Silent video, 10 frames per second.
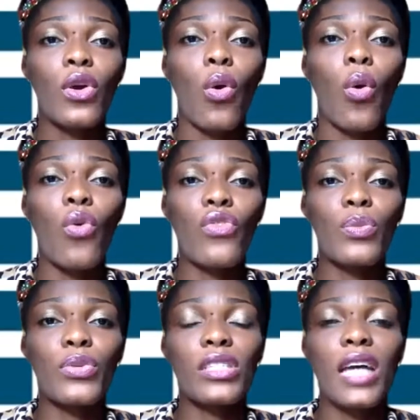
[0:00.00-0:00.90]
over
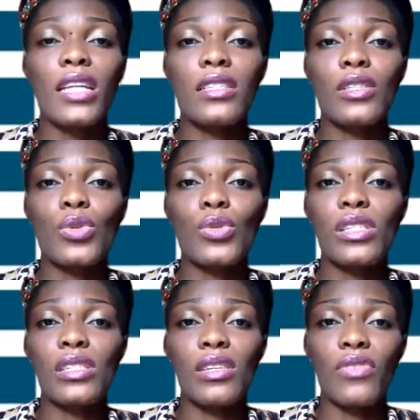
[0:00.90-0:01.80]
brutality towards
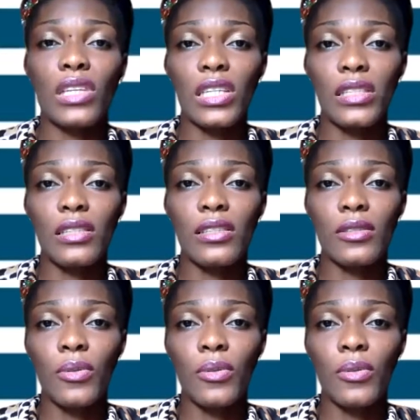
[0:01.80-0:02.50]
civilians.